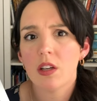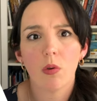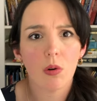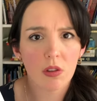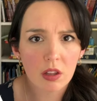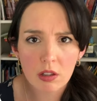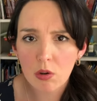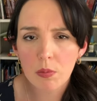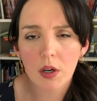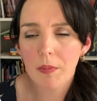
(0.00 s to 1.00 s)
or the
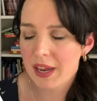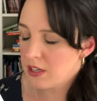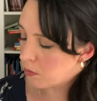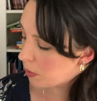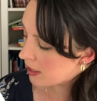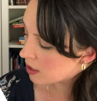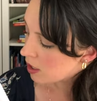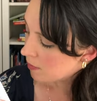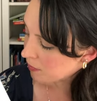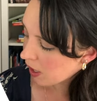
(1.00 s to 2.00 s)
little mermaid but
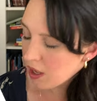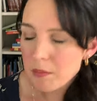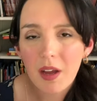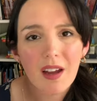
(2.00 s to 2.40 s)
um,